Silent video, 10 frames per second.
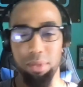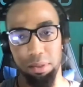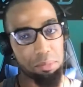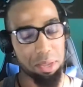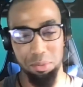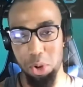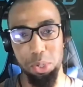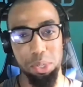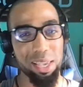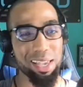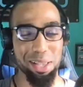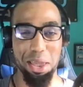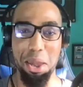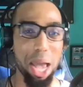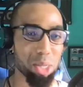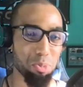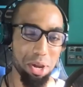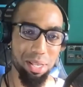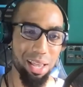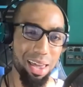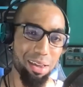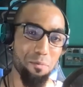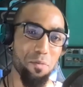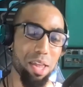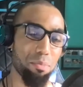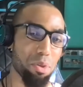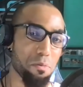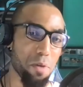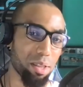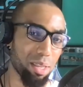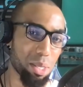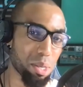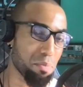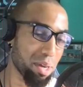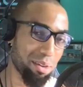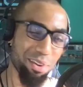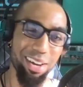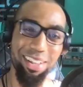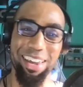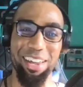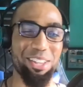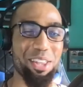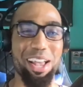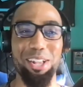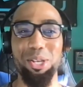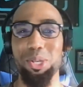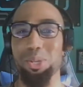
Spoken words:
like Darcy said, he's like Casper. It's like Venom, the friendly symbiote, right? Like I just